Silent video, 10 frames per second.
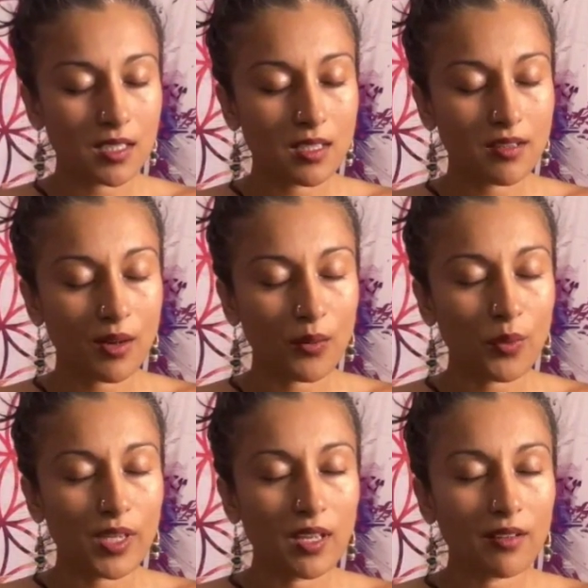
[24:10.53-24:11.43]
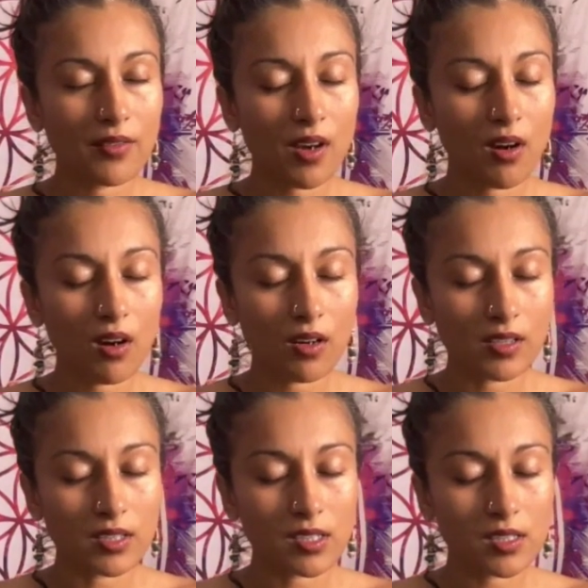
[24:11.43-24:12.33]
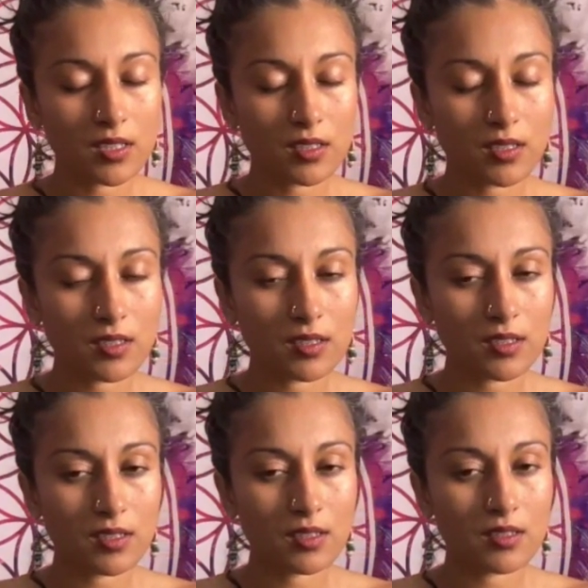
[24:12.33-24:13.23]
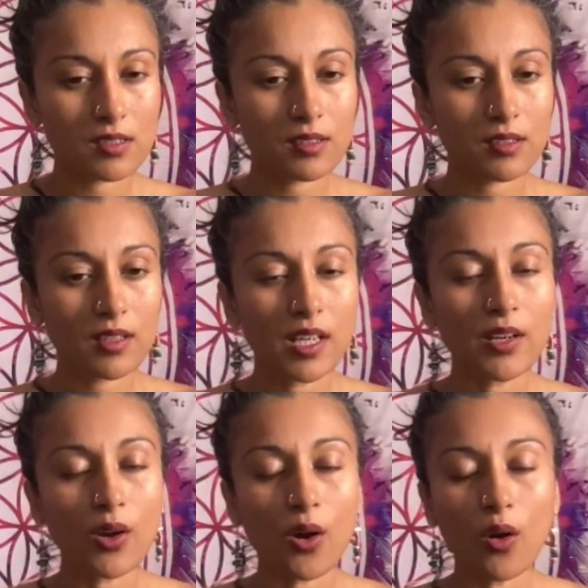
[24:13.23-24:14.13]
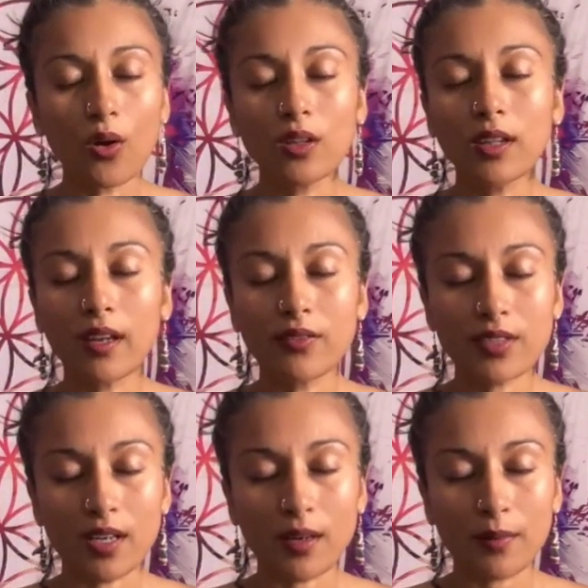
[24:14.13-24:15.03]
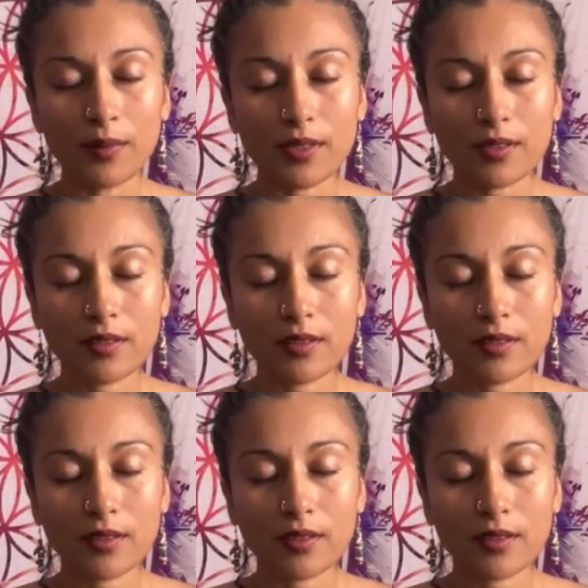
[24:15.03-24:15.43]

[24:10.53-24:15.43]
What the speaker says: that we have caused in all lifetimes